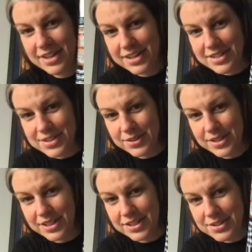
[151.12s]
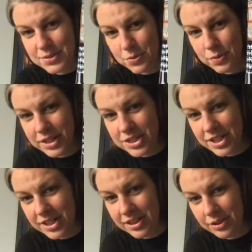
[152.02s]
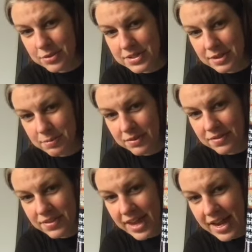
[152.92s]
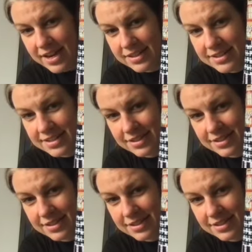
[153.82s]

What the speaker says: So here's winter close-up of that.